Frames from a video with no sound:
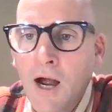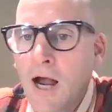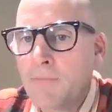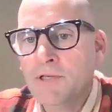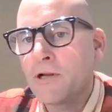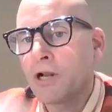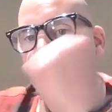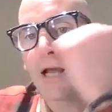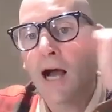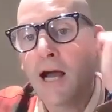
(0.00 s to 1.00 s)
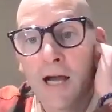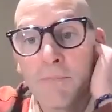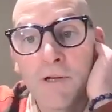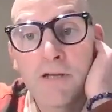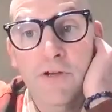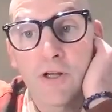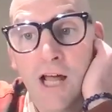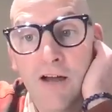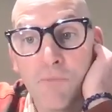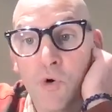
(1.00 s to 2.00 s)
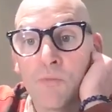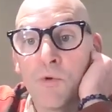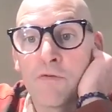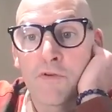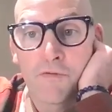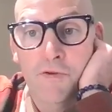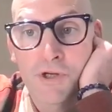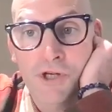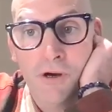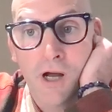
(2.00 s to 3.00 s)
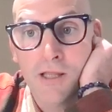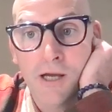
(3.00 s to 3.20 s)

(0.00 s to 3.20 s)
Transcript: Absolutely. I believe it will have more and more of a future.